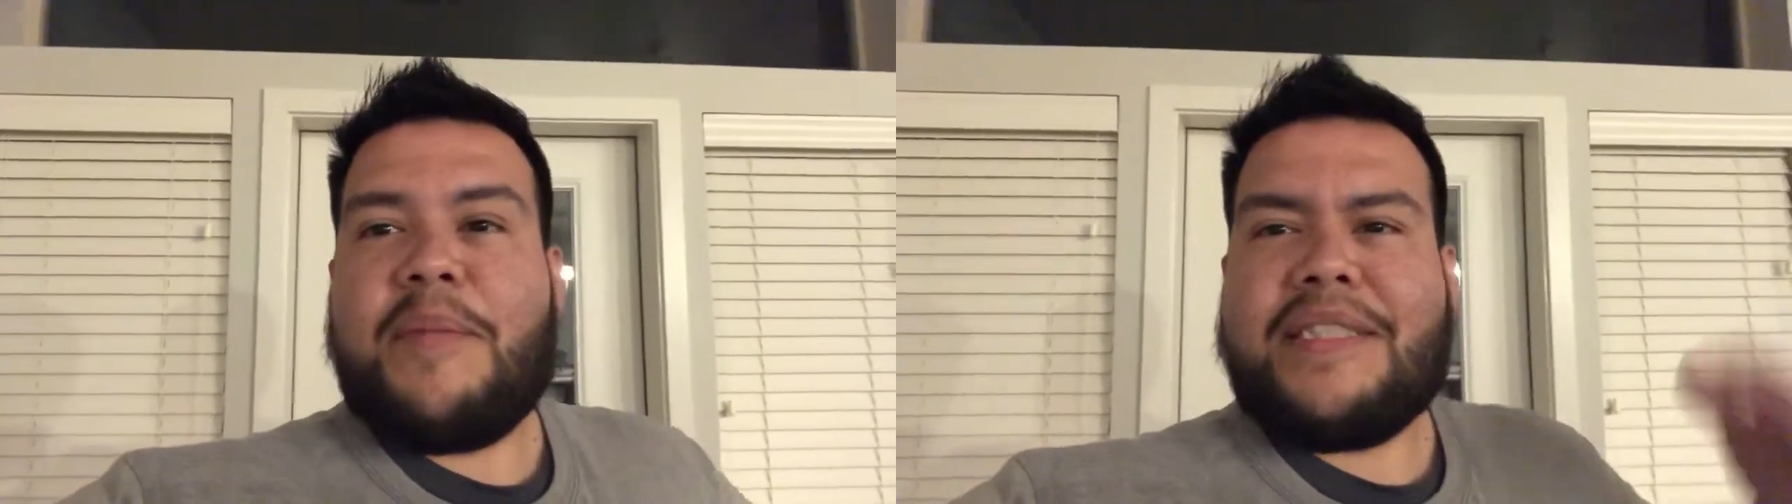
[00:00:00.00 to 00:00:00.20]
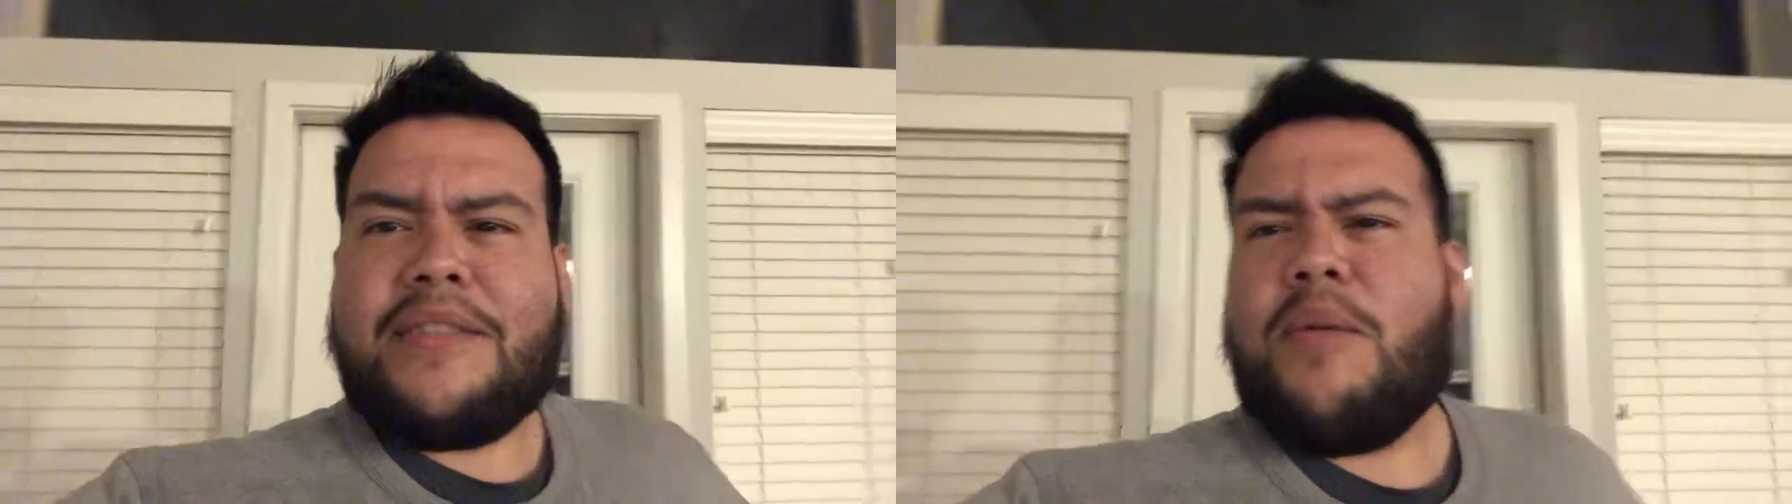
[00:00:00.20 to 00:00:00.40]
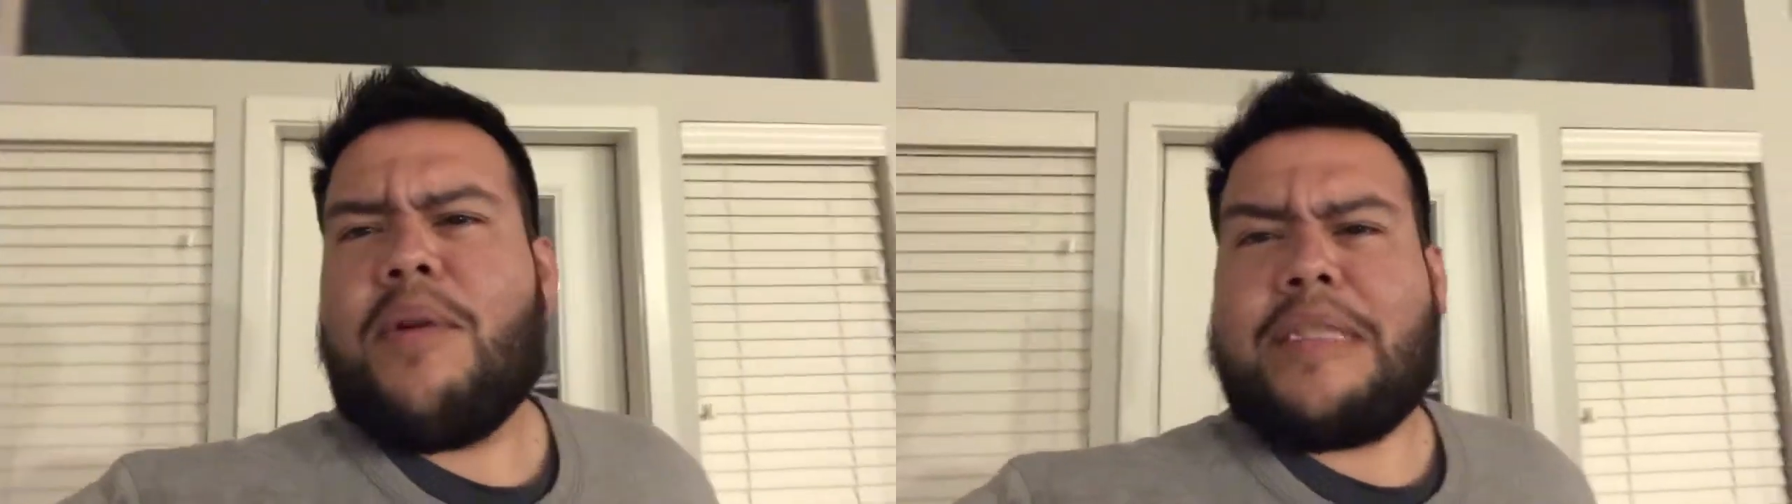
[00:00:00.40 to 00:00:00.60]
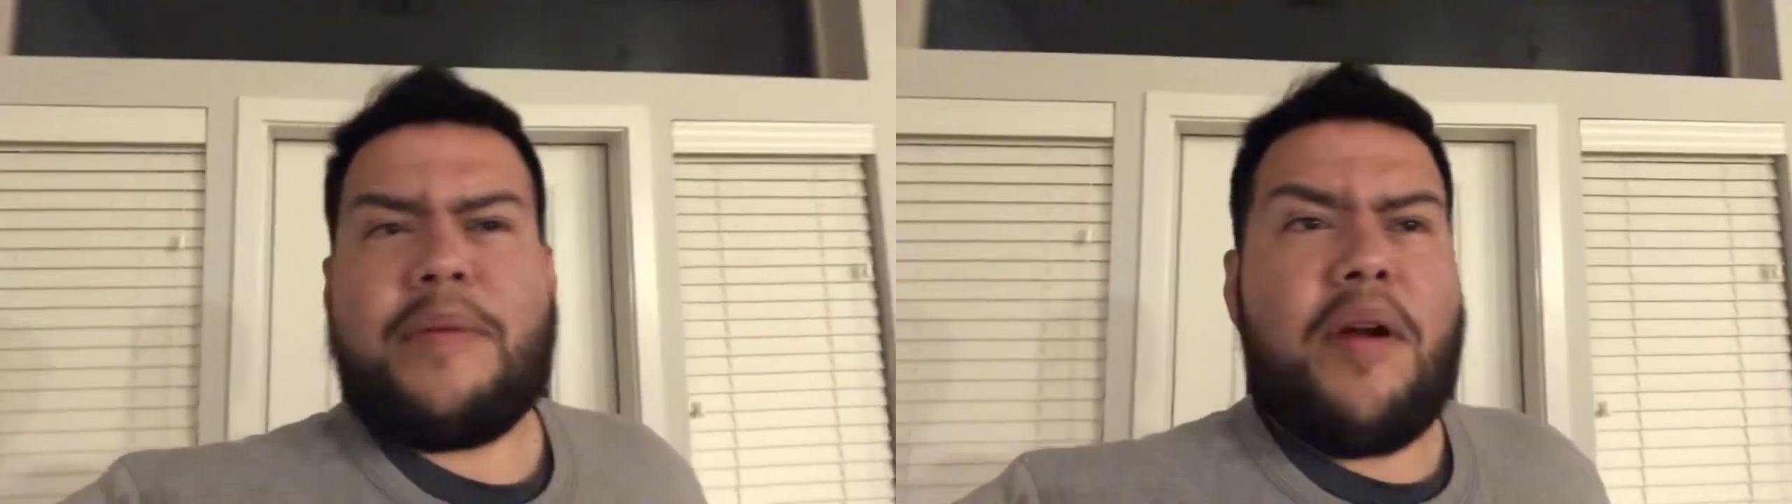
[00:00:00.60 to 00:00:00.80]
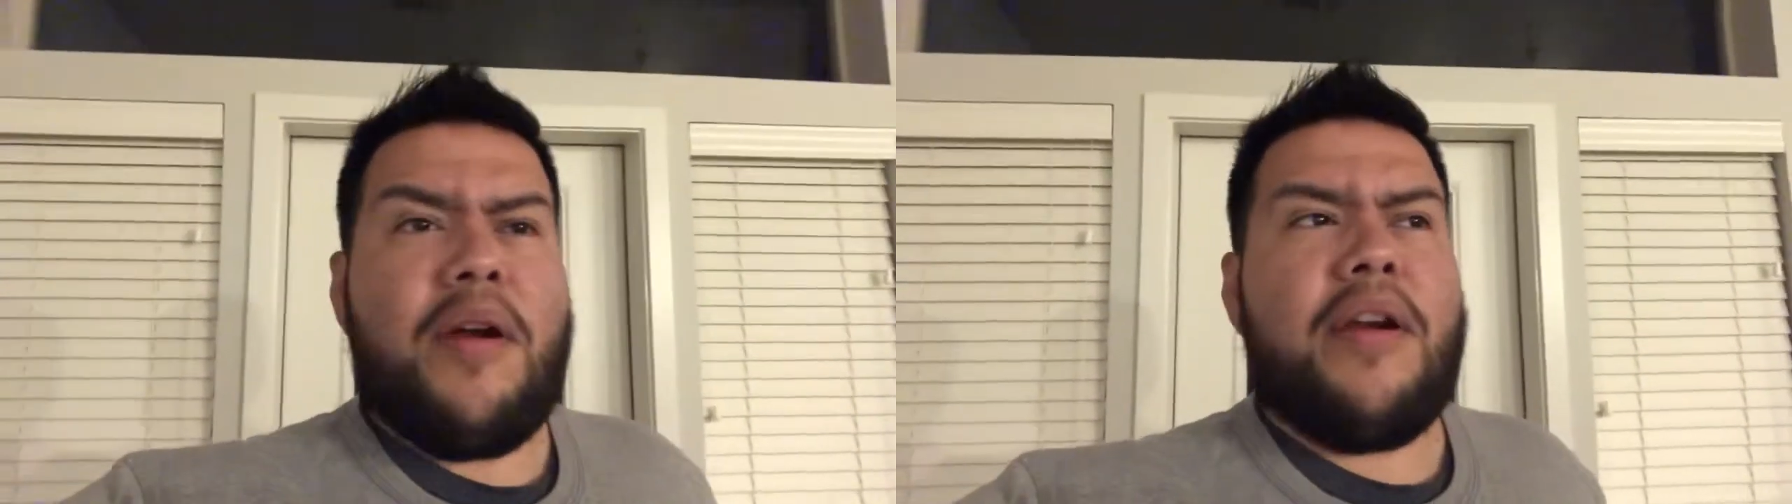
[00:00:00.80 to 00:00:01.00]
but still works
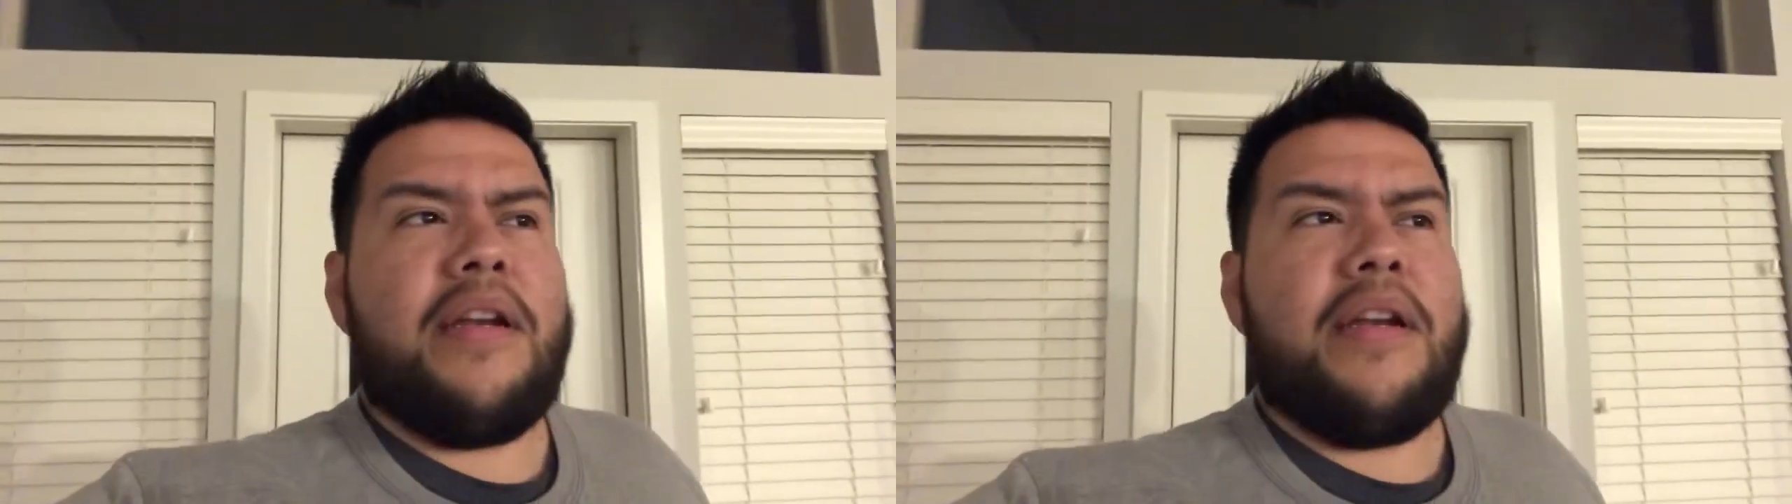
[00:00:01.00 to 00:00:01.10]
me hard.